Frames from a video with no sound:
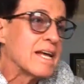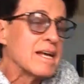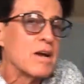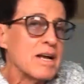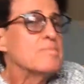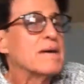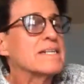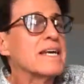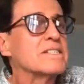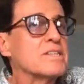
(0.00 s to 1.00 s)
getting back
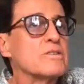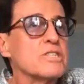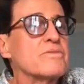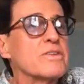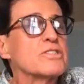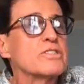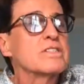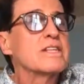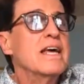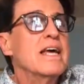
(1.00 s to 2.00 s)
to hair solutions, if
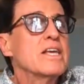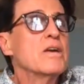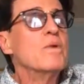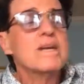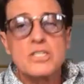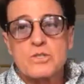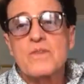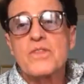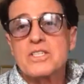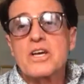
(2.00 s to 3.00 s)
you want to
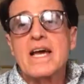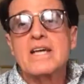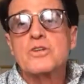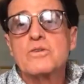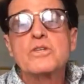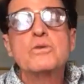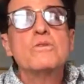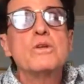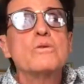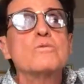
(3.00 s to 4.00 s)
strengthen your hair so you
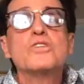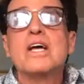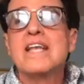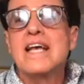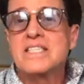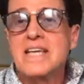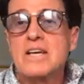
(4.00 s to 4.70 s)
lose less hair, you